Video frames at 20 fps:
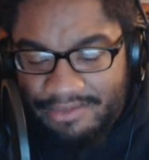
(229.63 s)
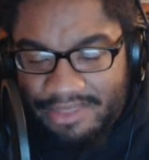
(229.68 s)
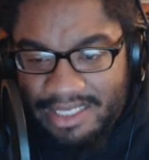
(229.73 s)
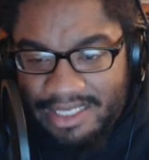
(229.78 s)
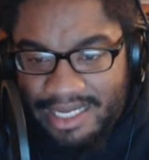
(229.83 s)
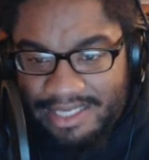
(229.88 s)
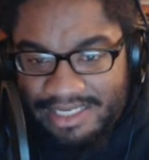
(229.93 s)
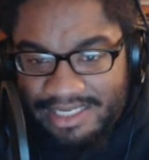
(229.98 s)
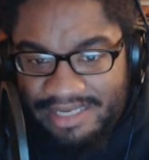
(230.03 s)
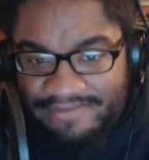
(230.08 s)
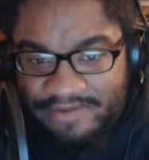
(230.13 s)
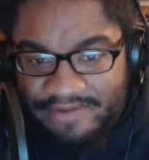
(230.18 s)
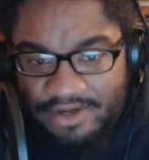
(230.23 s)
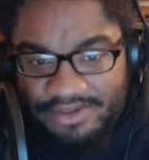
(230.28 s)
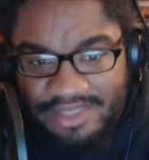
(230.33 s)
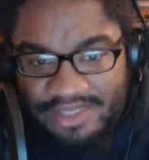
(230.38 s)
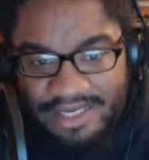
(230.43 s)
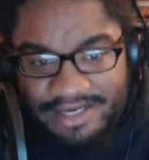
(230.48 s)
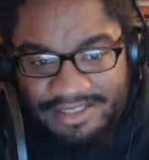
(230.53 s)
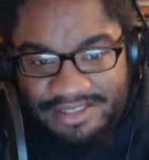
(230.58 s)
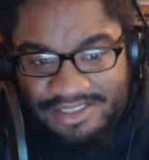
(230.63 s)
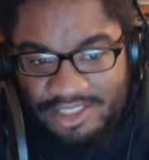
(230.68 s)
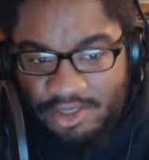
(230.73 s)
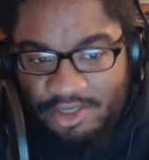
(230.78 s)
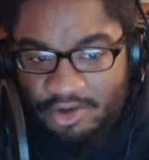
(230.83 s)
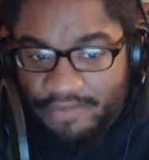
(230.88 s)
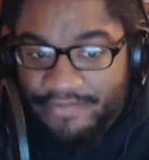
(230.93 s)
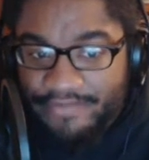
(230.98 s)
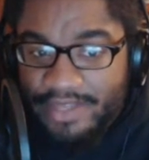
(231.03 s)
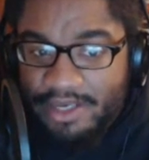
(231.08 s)
default there.
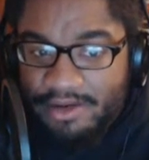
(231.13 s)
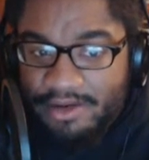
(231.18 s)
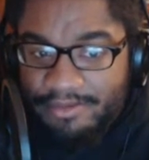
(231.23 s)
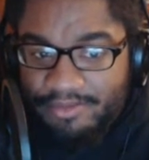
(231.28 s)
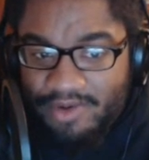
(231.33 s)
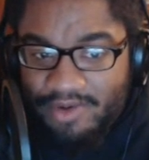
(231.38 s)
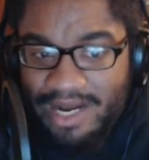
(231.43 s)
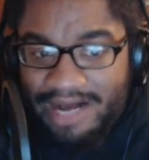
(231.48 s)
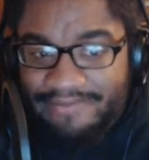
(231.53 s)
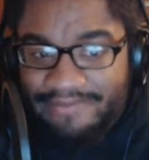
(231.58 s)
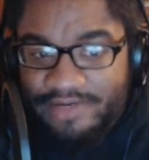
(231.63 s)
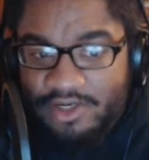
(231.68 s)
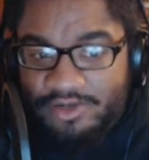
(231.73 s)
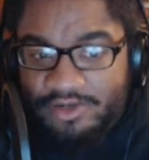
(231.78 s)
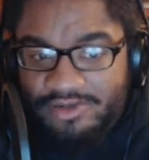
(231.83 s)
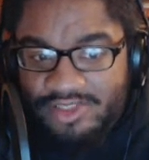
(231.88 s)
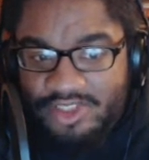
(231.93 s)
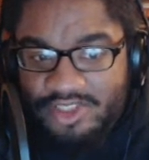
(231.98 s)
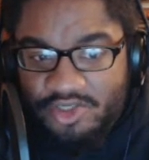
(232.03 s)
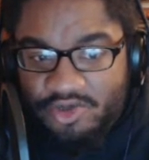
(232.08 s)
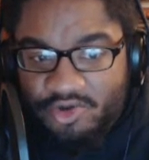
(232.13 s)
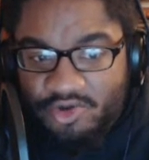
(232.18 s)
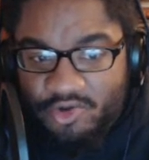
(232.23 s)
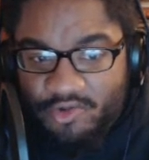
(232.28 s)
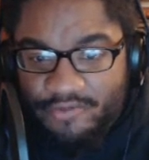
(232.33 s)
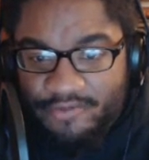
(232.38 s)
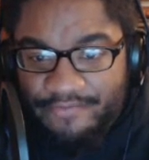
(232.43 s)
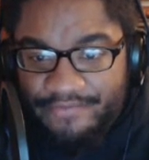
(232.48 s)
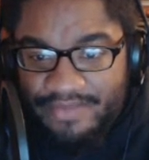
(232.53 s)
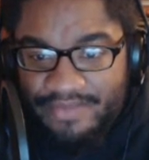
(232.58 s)
So bravo
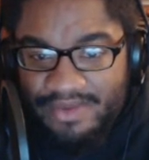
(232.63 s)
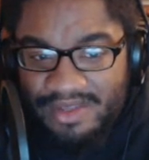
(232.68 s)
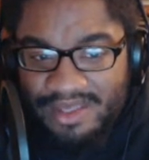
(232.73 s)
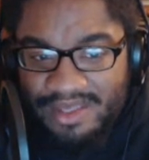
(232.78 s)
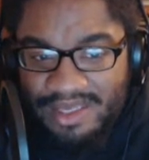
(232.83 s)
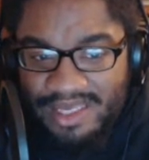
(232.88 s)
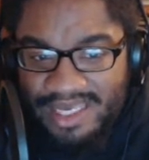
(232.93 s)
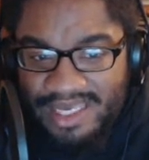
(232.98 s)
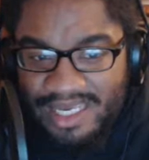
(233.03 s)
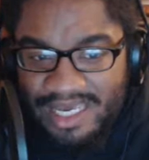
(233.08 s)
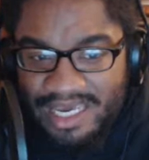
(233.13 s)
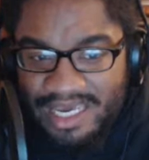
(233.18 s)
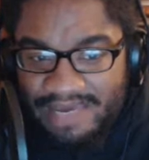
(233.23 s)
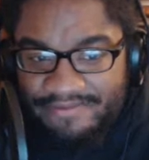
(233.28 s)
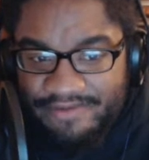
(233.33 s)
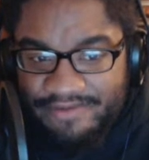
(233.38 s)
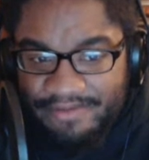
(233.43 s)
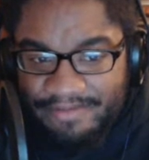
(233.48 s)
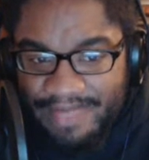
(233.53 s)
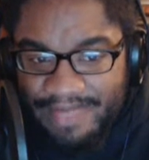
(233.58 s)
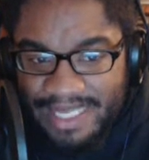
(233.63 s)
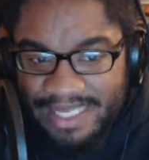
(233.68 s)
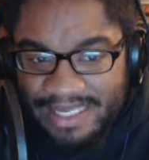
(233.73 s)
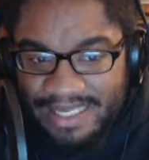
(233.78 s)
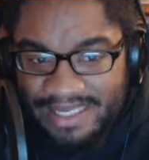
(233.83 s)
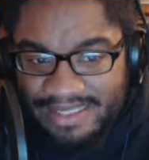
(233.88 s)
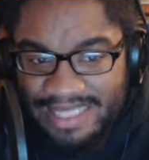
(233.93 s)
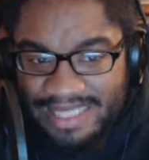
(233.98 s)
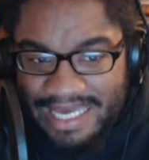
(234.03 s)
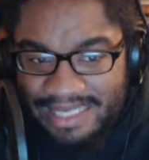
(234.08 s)
to EA for
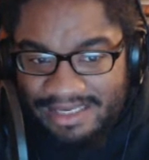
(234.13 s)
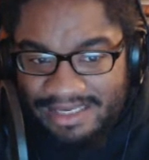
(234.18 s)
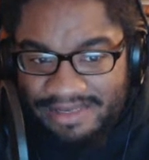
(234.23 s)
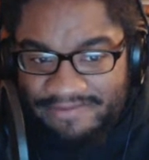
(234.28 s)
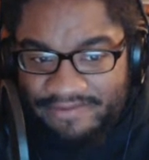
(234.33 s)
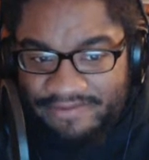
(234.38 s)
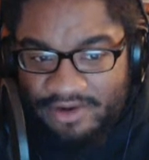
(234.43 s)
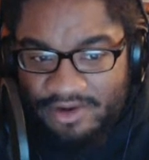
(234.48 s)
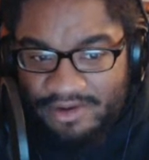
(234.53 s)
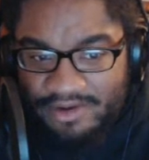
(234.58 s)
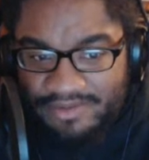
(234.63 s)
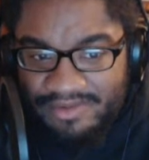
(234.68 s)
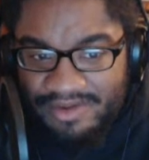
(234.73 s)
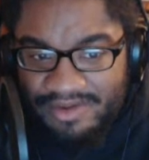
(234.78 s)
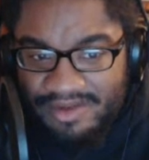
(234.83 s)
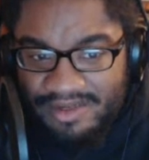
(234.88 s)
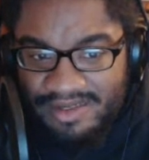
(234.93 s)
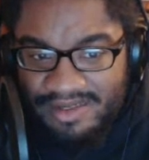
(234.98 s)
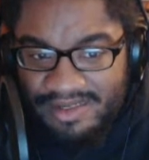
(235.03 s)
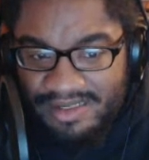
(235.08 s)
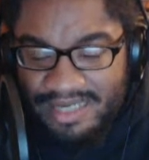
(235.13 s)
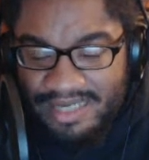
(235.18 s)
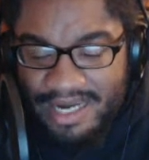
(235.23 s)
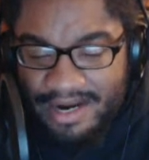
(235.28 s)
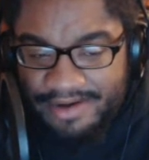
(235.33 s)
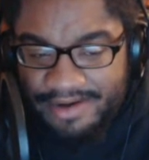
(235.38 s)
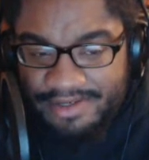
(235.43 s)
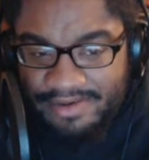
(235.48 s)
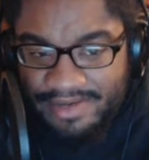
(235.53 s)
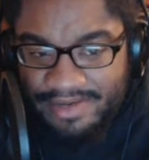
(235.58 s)
making that default
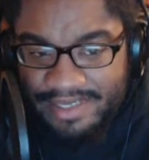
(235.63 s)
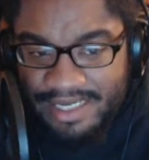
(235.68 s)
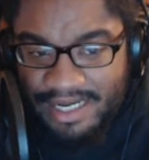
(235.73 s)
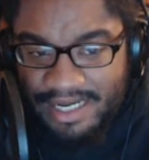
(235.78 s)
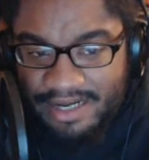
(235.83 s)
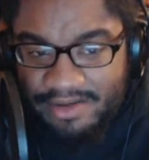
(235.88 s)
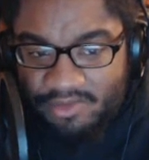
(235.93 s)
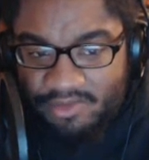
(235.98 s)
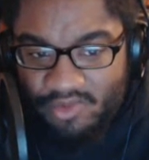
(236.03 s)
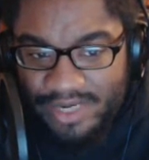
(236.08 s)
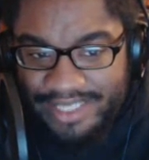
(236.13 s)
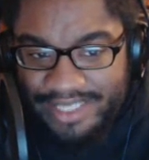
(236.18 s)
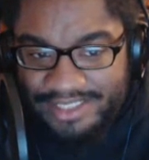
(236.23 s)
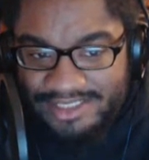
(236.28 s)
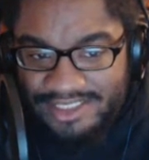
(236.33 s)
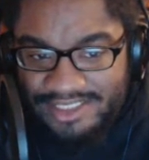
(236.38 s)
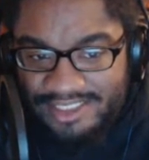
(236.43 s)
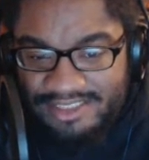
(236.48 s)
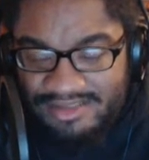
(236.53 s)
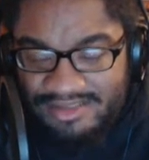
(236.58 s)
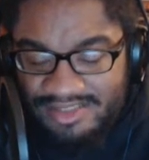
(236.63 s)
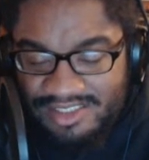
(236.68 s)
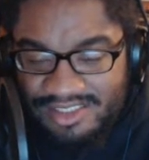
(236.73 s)
character a non-white cis